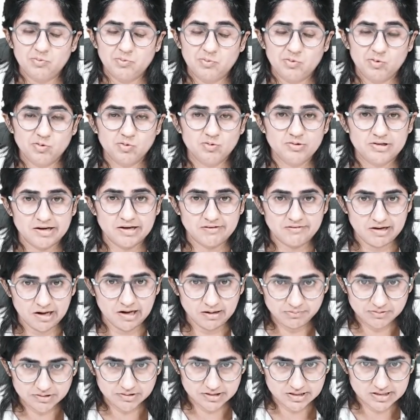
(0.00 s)
who
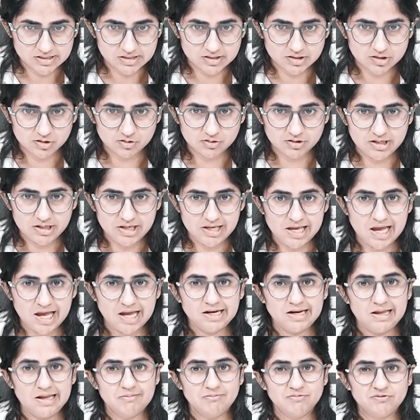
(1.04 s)
developed this theory
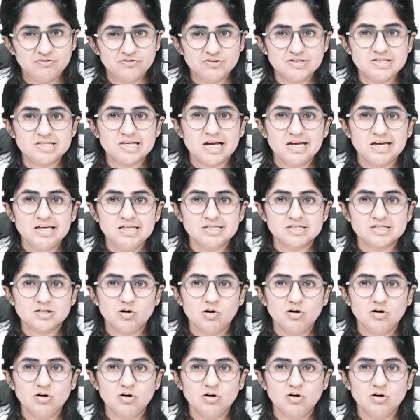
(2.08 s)
and emphasized